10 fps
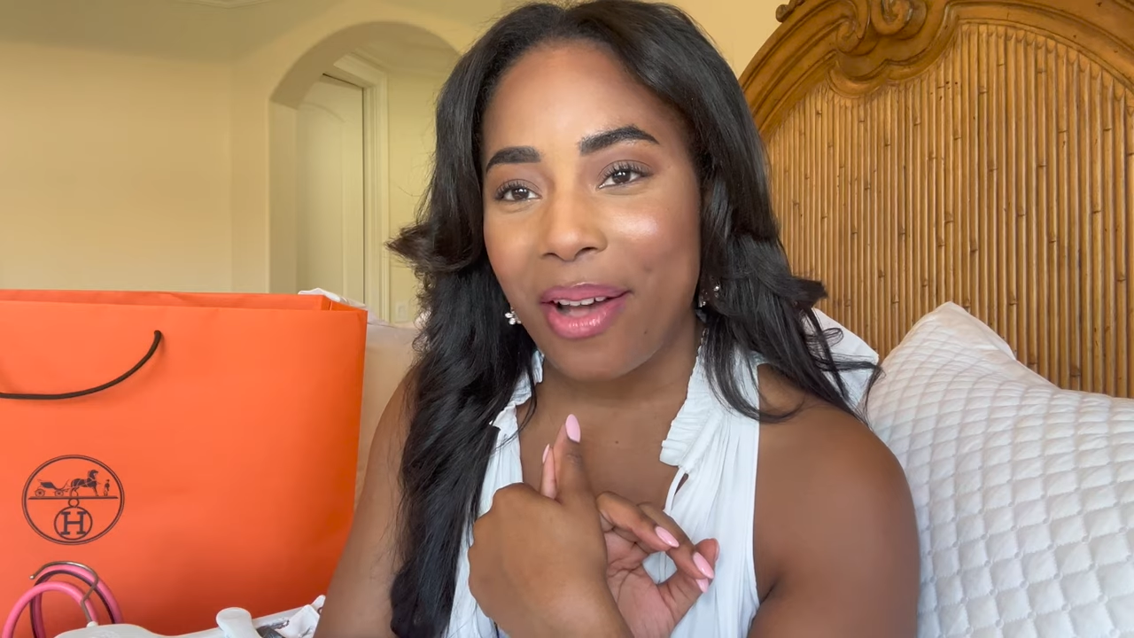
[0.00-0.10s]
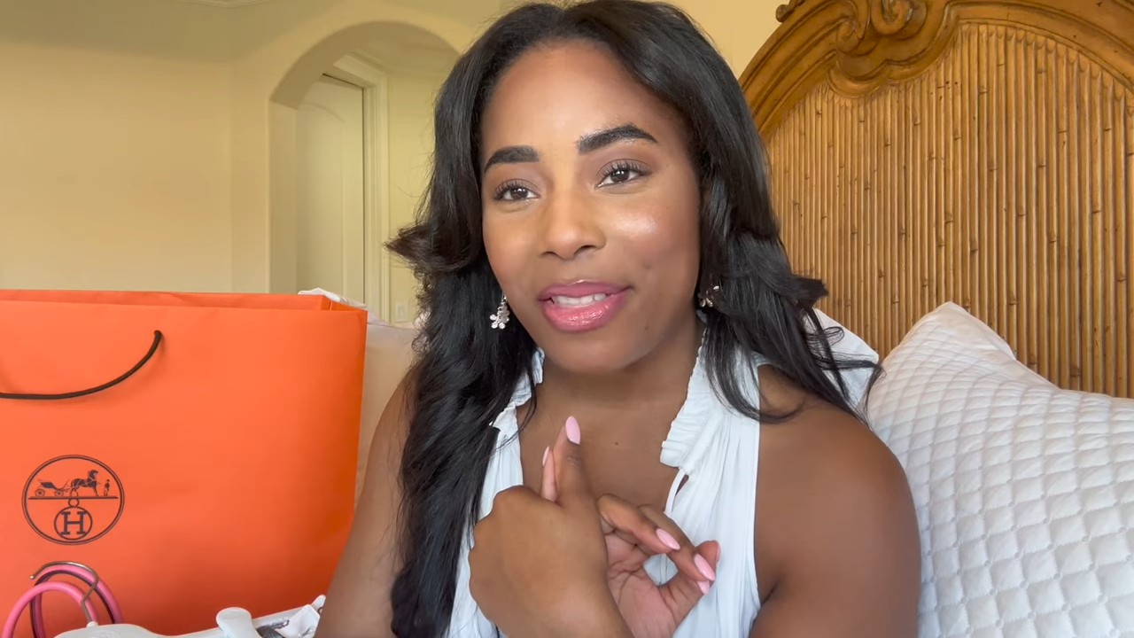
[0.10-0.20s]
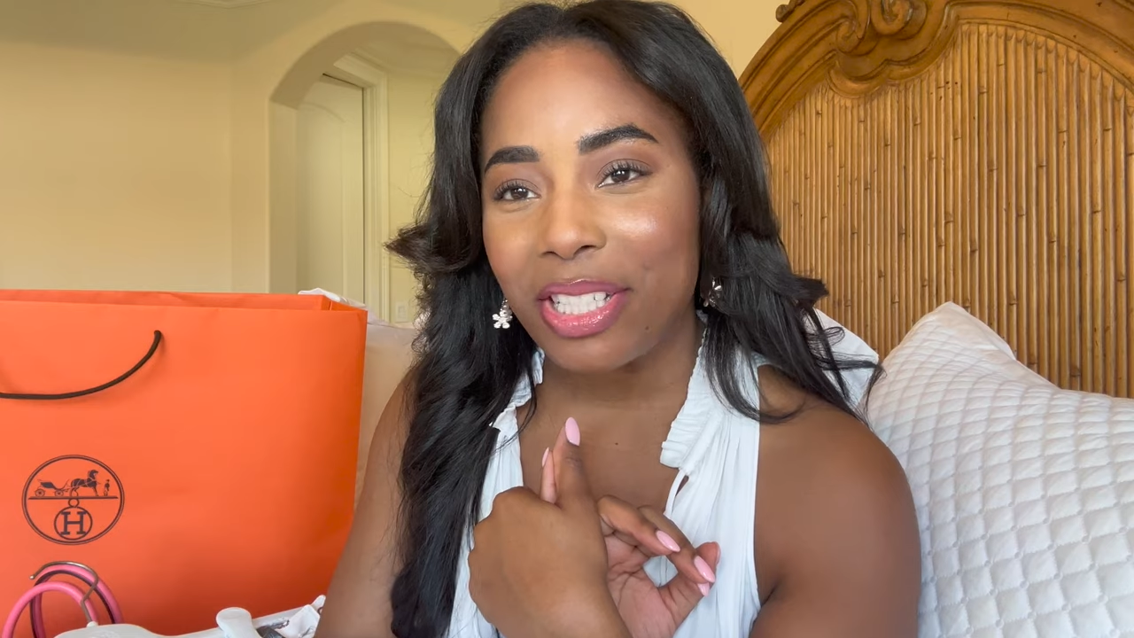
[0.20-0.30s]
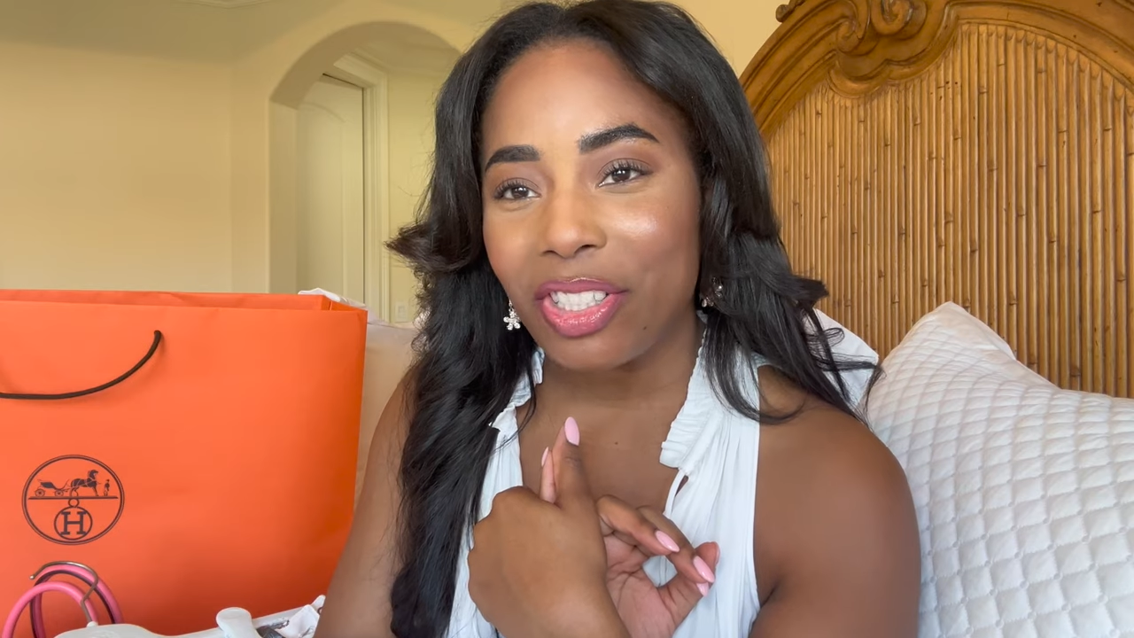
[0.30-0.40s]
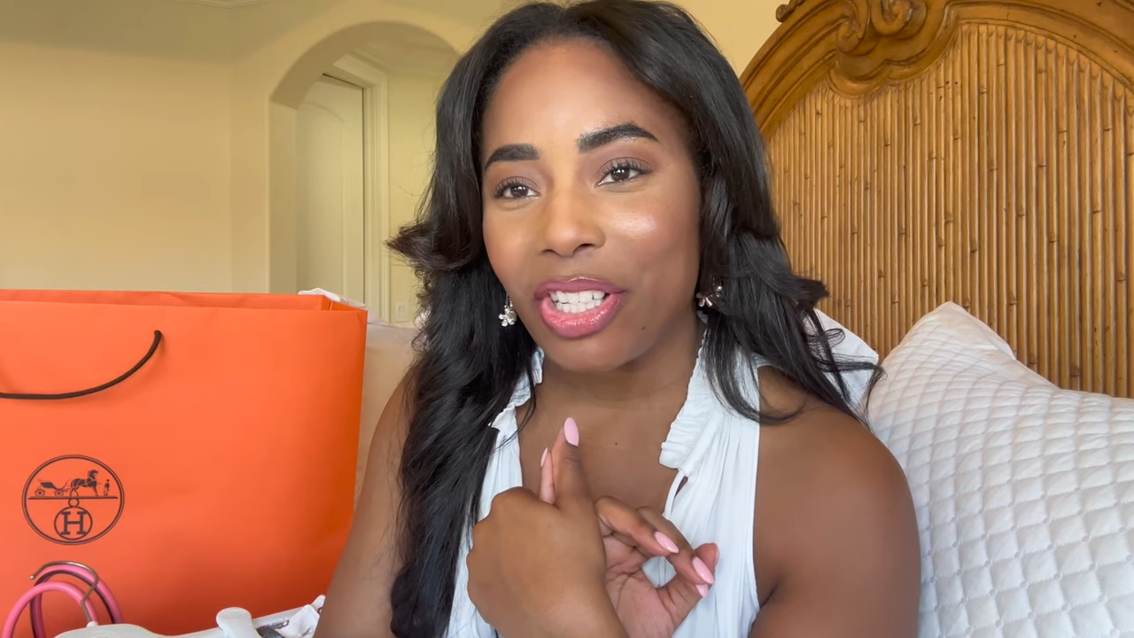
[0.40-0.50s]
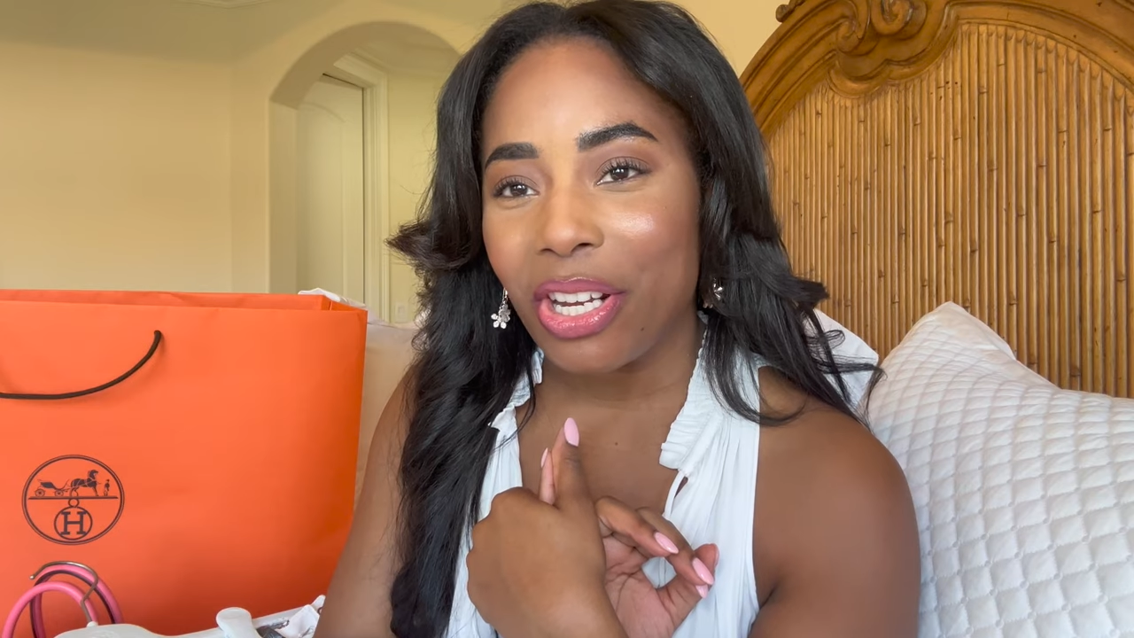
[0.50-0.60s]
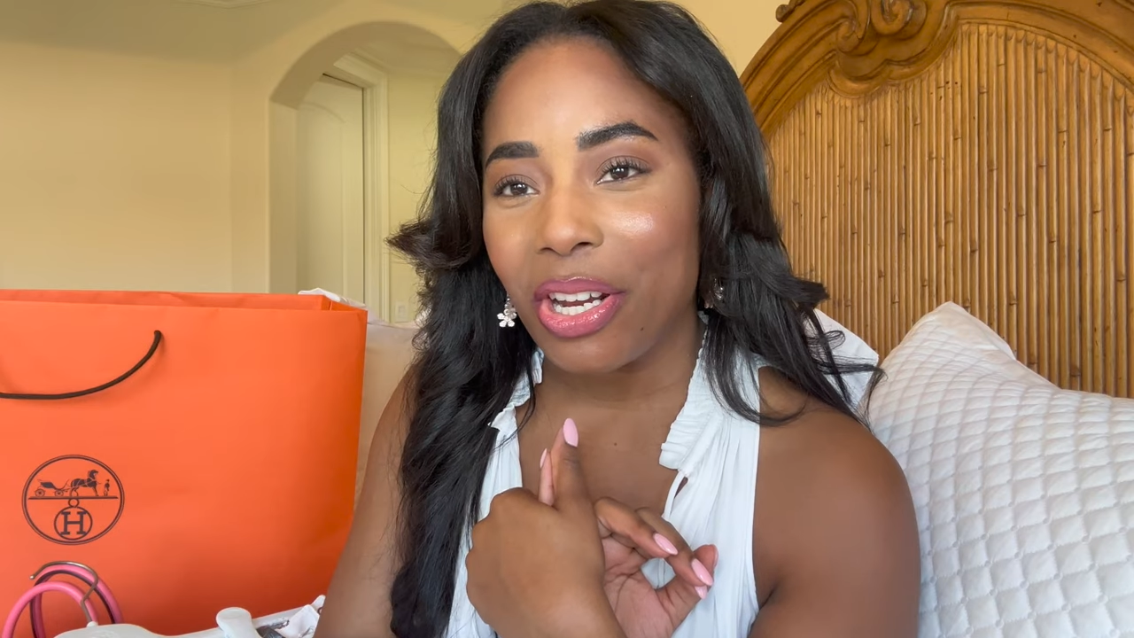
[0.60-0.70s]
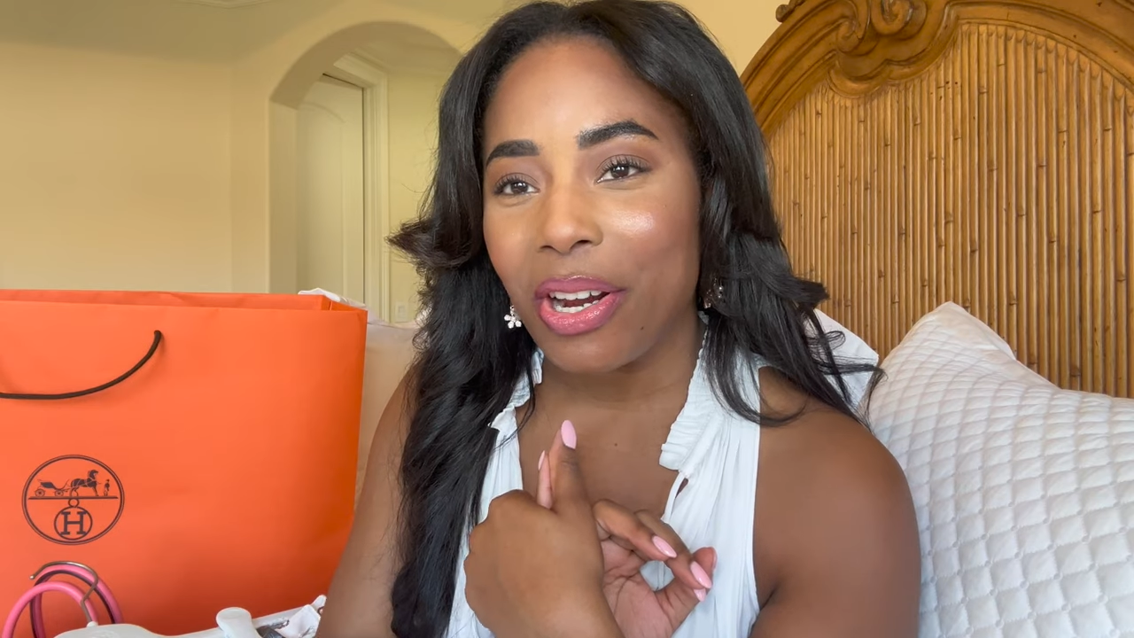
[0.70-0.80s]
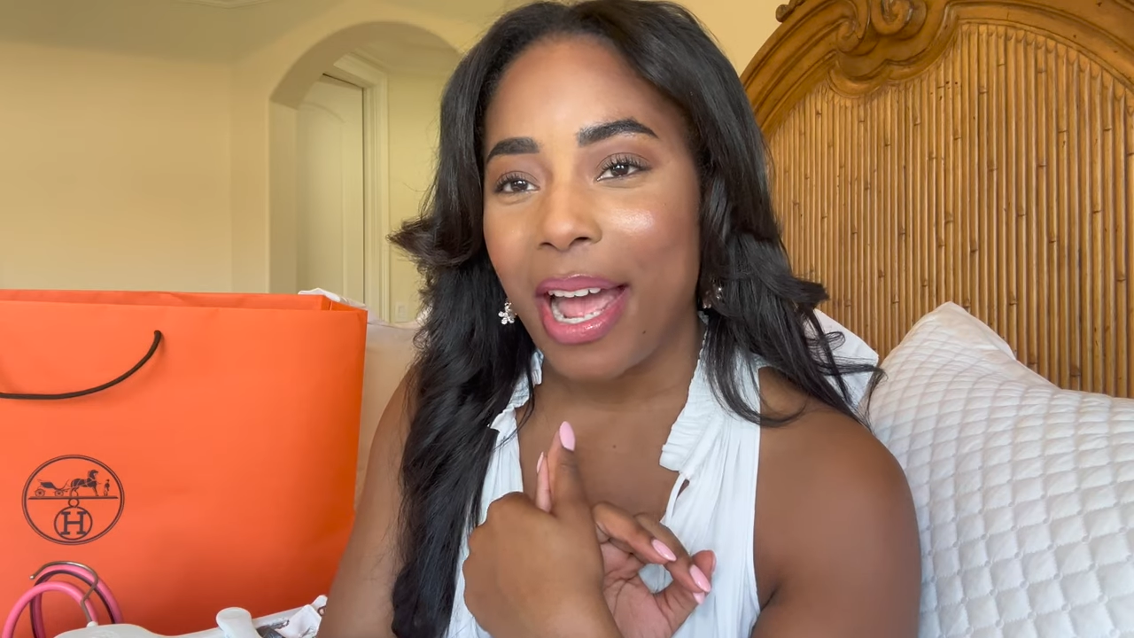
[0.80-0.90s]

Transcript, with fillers: out this year.